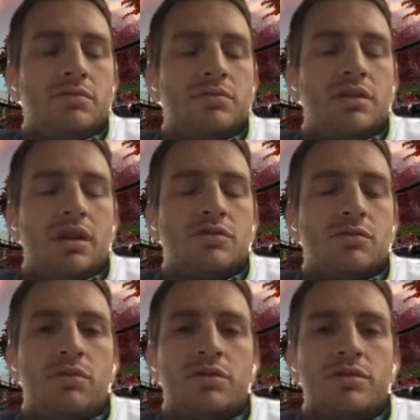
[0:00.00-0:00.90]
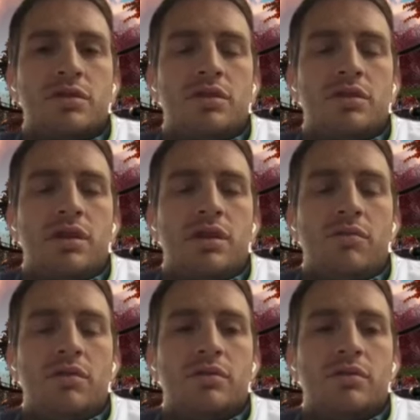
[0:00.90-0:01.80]
you know, substantial portion of their
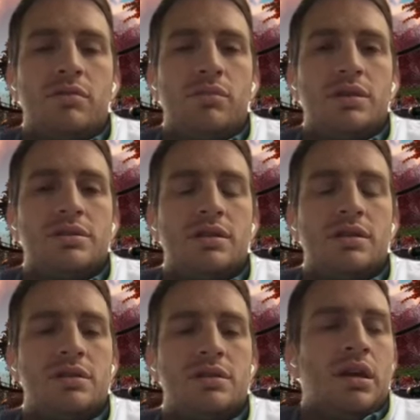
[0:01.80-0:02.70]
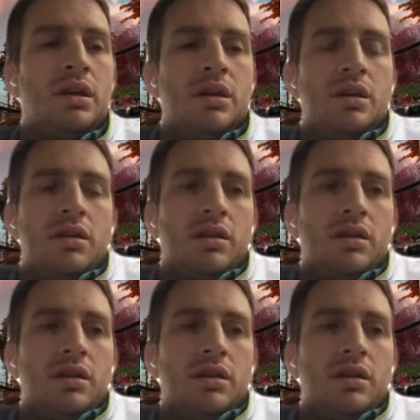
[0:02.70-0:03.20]
net worth in their business.